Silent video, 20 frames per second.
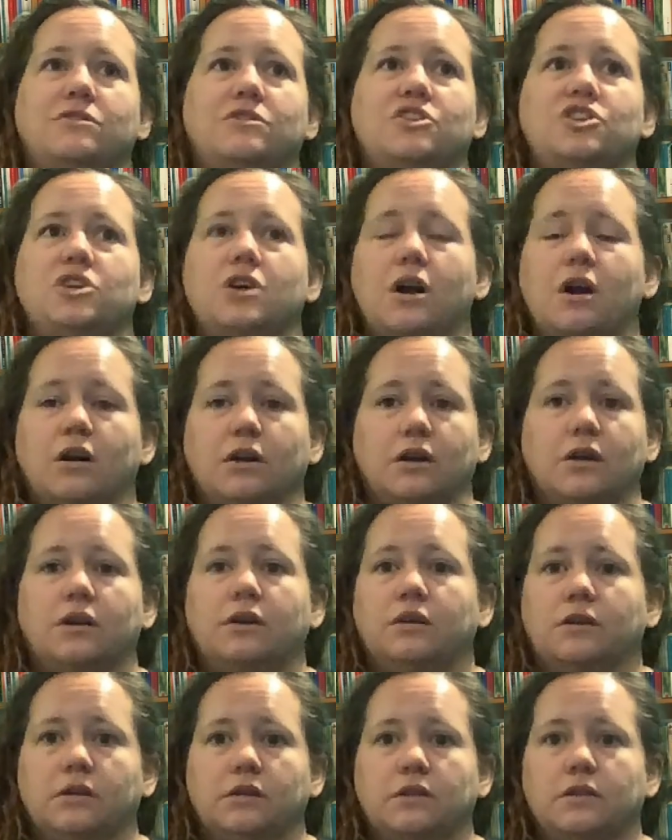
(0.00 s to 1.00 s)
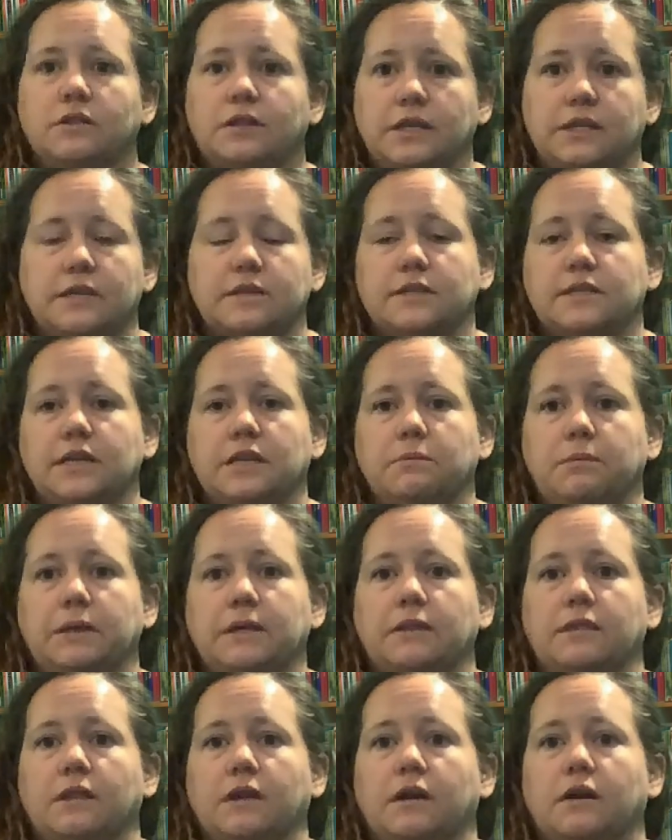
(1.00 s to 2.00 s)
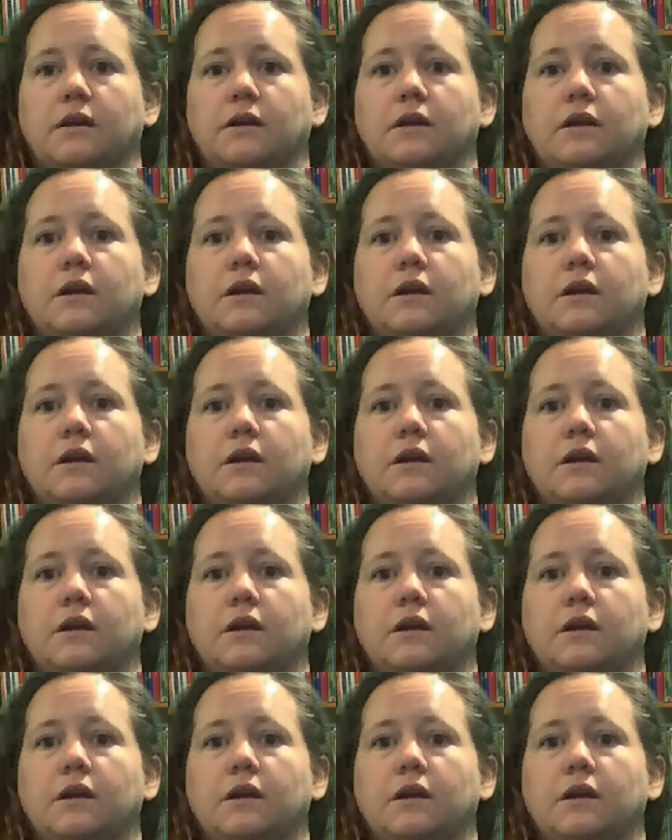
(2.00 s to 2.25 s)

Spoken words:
junk that doesn't need to be in there.